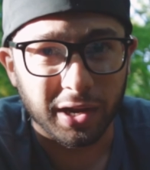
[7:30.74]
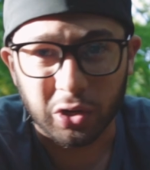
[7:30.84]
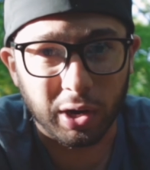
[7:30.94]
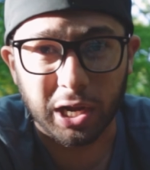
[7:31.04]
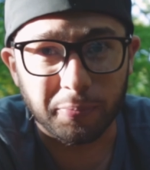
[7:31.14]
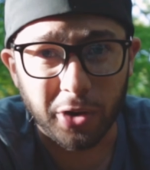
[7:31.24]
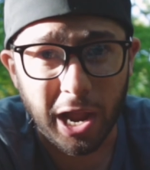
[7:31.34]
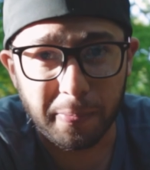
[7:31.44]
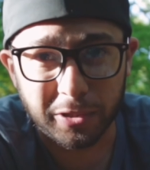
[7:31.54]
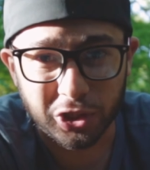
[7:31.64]
crank up your
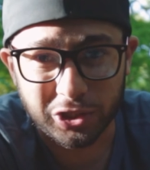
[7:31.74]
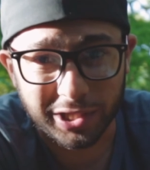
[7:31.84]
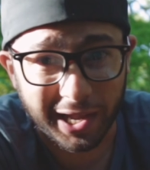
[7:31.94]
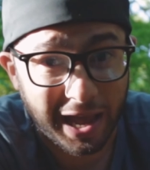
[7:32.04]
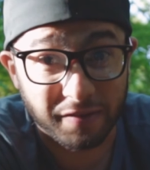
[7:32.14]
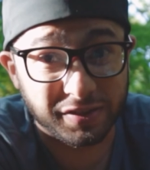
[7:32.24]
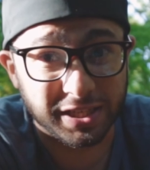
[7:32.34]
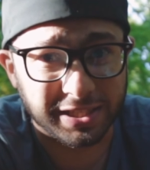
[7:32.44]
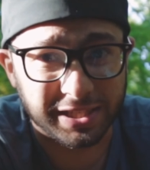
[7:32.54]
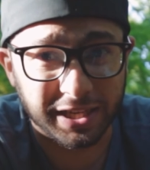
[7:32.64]
aperture to
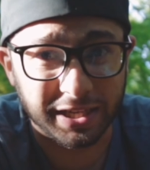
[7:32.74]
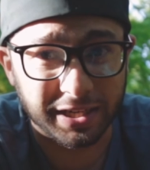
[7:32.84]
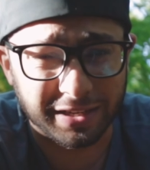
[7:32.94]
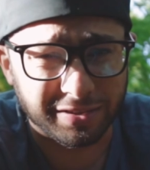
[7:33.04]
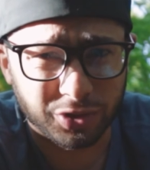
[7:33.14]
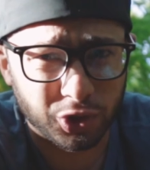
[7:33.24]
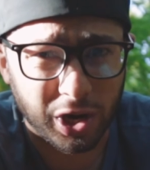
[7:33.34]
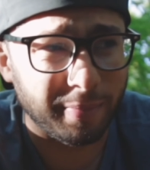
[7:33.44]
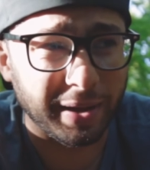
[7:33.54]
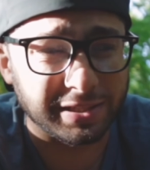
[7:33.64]
f16 and
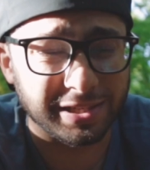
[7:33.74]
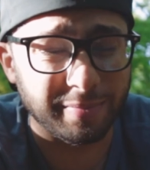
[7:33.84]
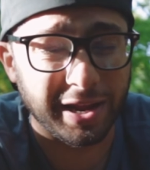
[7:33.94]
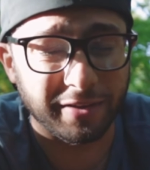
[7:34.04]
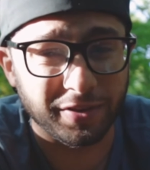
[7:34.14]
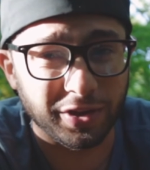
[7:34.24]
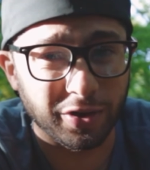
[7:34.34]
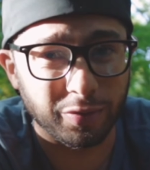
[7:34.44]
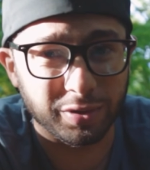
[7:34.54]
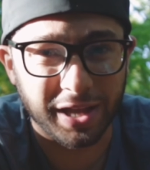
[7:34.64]
try and make a cinematic
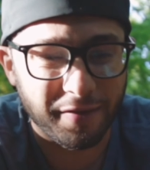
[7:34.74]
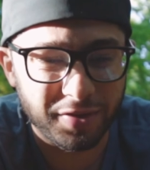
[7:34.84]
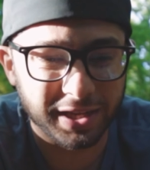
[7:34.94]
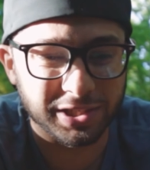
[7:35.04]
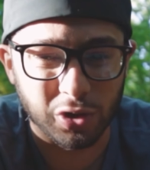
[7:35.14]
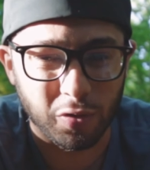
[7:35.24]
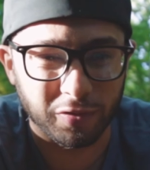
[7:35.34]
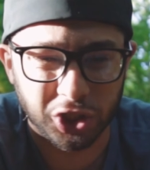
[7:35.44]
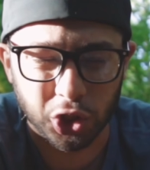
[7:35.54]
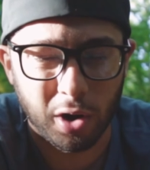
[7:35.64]
video. Everything is
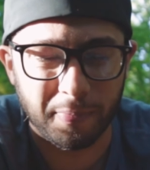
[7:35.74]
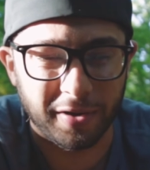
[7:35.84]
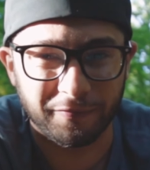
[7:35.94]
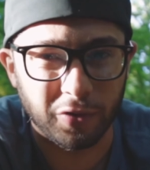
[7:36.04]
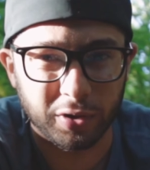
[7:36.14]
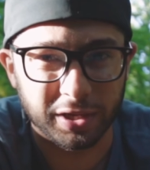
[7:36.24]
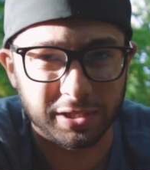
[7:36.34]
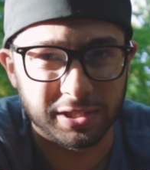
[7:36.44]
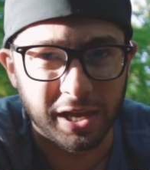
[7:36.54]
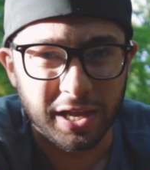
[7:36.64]
so sharp and in
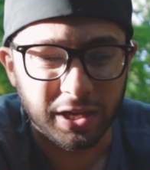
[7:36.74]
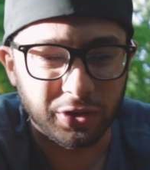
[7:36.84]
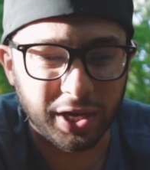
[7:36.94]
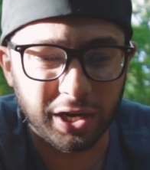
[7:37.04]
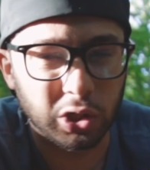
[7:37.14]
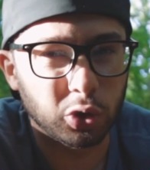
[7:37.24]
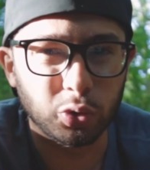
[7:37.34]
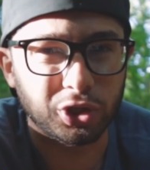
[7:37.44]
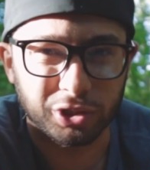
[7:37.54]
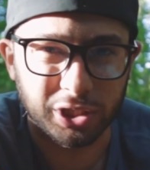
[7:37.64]
focus, you kind of
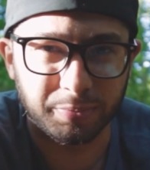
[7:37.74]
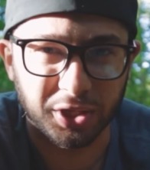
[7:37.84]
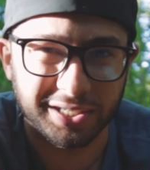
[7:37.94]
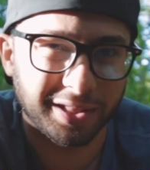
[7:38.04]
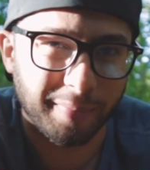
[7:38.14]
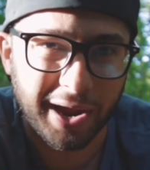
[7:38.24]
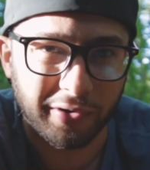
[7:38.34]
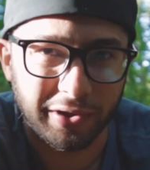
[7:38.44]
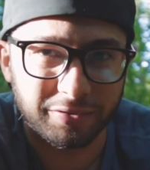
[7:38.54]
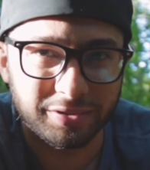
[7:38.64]
lose your subject to the
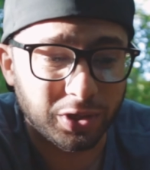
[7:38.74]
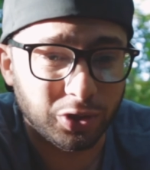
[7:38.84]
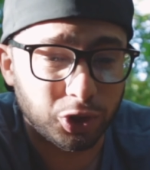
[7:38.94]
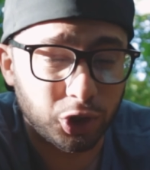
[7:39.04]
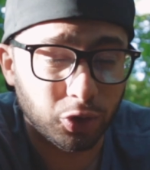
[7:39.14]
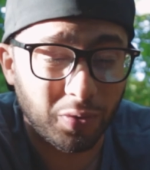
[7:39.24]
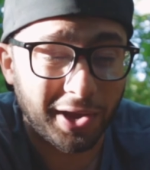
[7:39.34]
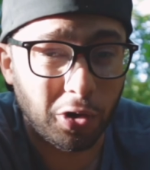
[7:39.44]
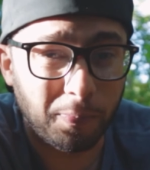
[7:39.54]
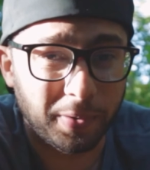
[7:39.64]
background. When you shoot
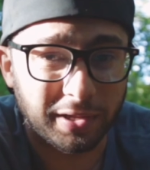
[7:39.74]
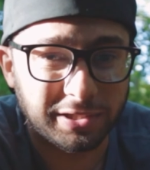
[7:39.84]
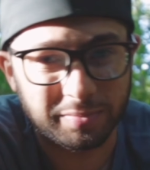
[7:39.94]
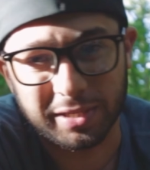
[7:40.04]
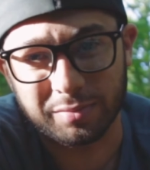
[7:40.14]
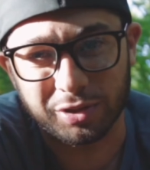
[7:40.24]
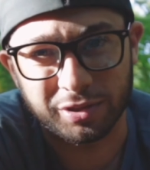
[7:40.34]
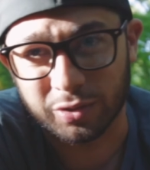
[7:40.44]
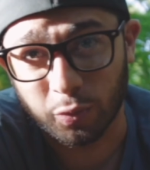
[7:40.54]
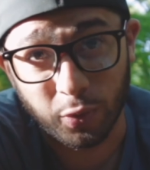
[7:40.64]
wide open, sometimes
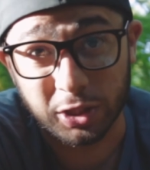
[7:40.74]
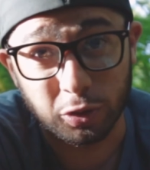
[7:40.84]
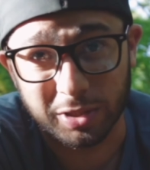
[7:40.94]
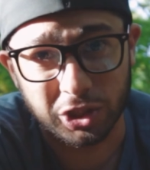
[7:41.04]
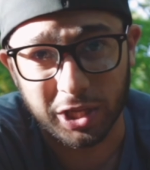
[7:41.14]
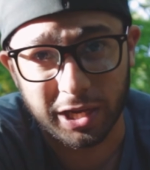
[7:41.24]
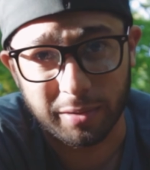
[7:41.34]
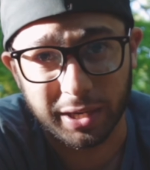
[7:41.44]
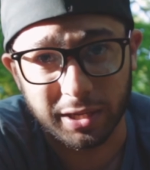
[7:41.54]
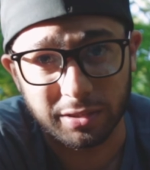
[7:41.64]
there's way too much light
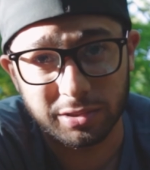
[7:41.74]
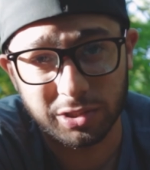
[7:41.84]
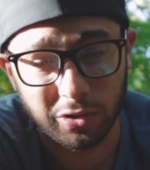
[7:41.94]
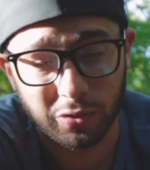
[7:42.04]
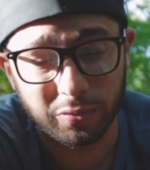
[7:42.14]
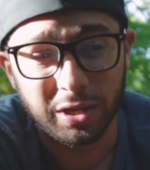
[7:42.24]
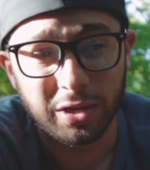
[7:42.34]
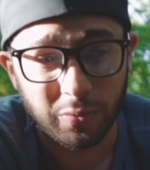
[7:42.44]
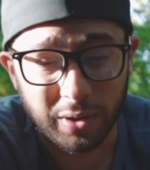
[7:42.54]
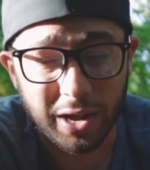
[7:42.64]
coming in. So
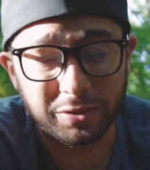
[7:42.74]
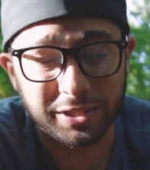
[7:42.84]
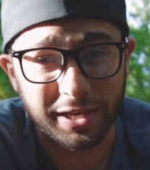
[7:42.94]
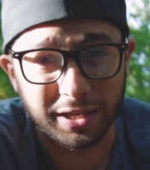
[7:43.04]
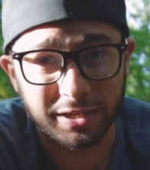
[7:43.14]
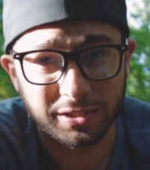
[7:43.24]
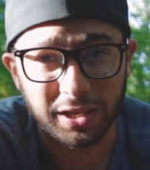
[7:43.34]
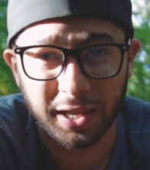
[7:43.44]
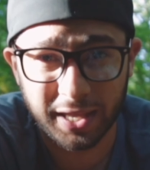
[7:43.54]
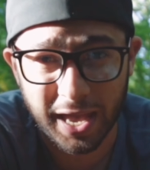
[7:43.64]
what I would say is
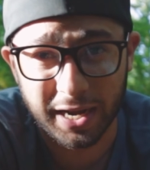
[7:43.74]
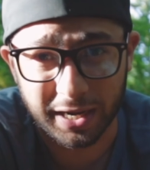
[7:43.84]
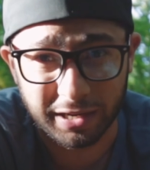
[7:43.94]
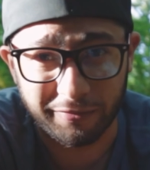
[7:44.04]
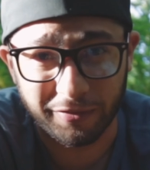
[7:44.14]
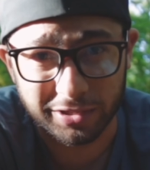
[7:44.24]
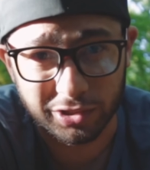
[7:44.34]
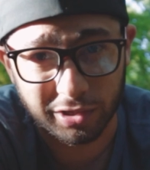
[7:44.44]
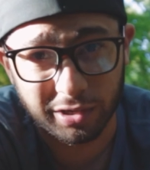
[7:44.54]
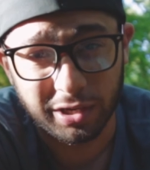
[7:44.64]
get an ND
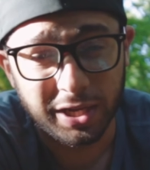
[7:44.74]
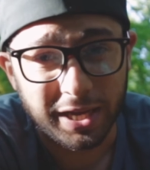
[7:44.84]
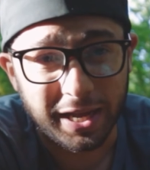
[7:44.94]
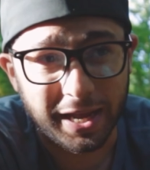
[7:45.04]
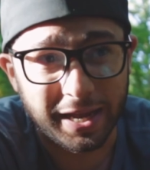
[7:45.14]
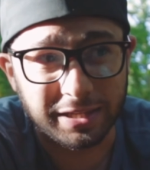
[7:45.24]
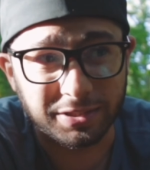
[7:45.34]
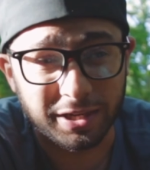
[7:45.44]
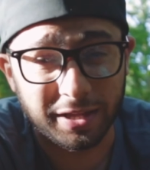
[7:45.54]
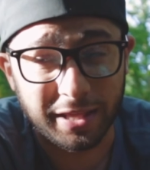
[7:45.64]
filter,
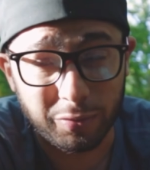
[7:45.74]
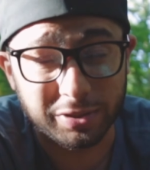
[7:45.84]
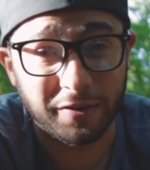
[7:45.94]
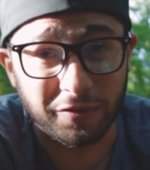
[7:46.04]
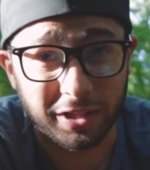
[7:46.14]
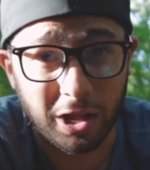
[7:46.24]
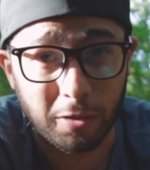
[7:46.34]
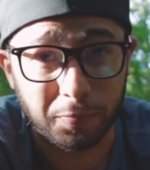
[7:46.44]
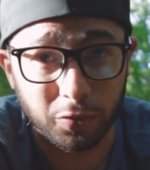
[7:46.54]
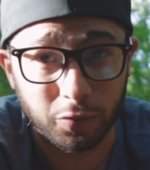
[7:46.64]
and that will definitely
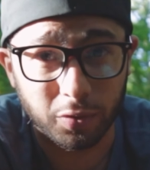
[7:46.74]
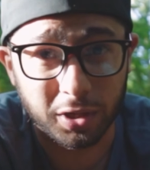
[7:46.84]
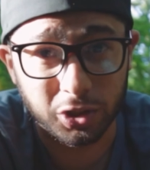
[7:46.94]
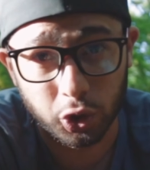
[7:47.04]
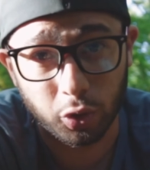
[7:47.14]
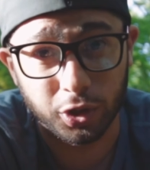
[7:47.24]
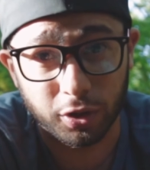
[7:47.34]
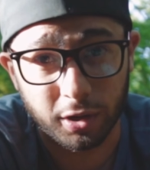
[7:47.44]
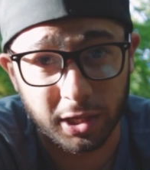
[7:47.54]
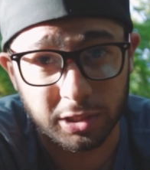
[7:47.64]
help you control
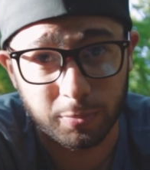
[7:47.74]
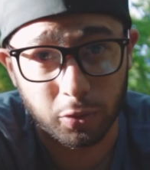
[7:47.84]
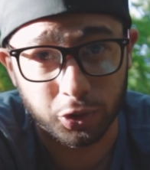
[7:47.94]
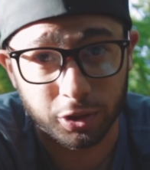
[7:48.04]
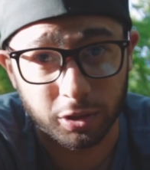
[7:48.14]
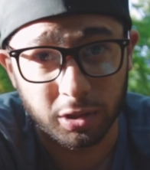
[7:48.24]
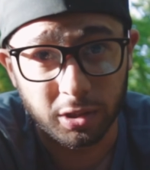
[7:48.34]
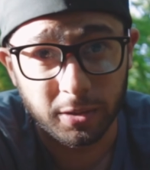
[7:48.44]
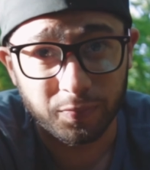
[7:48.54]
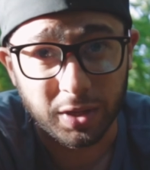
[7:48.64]
your exposure,
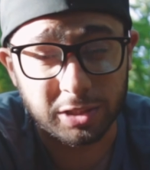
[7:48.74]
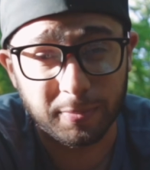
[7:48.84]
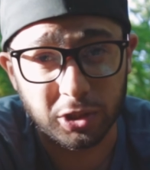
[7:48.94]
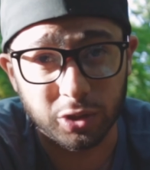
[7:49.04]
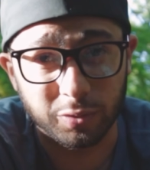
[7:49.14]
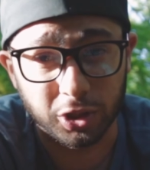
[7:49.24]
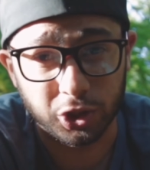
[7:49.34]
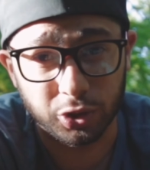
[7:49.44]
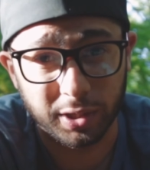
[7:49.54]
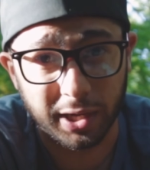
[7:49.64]
especially when you're
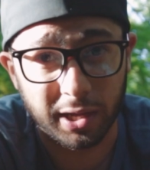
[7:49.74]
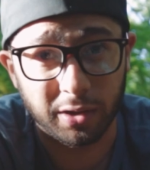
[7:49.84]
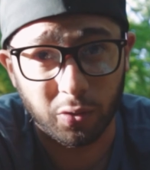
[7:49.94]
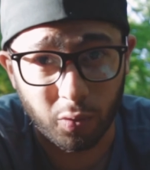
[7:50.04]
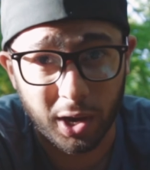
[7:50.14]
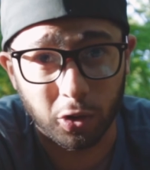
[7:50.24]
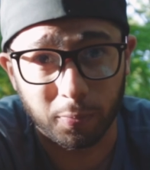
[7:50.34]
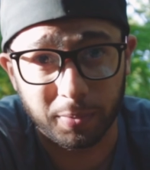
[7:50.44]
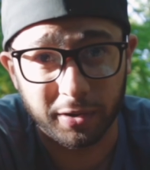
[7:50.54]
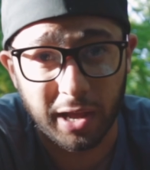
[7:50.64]
shooting at wide
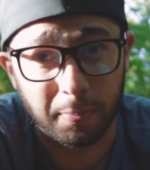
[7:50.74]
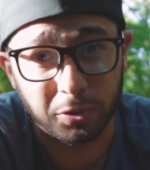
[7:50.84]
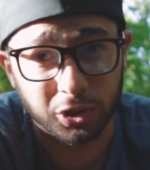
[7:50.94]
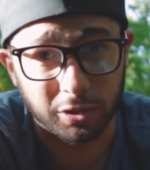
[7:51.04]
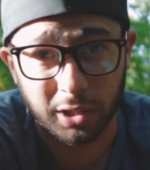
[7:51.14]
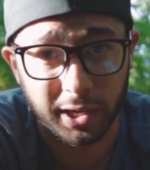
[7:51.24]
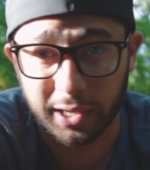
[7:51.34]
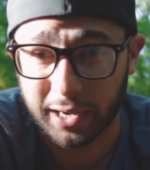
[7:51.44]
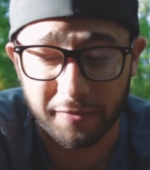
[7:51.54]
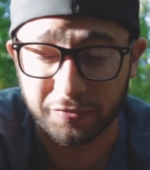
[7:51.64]
open aperture
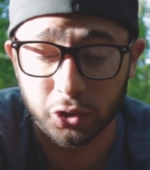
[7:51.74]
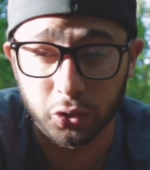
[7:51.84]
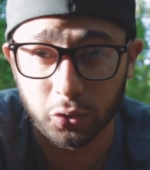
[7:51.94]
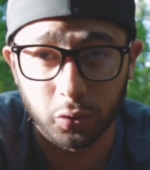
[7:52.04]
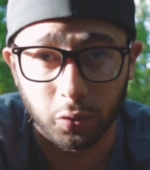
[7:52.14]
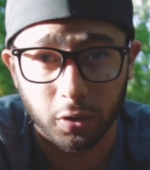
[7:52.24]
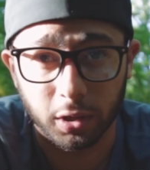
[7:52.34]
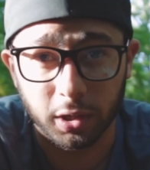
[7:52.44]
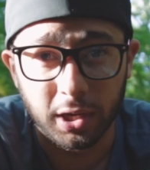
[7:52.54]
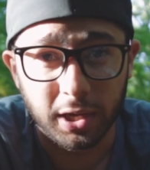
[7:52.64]
like an f2
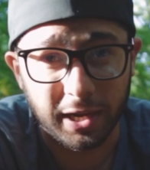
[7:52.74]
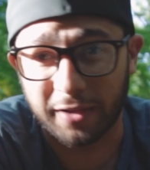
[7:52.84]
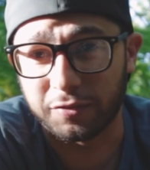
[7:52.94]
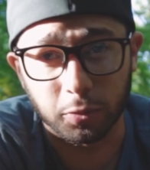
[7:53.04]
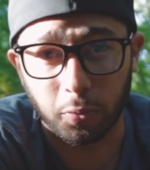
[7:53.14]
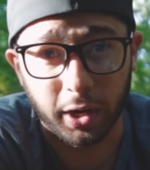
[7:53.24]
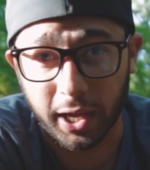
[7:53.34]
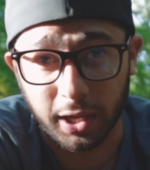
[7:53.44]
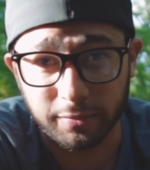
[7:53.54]
or an f2.8.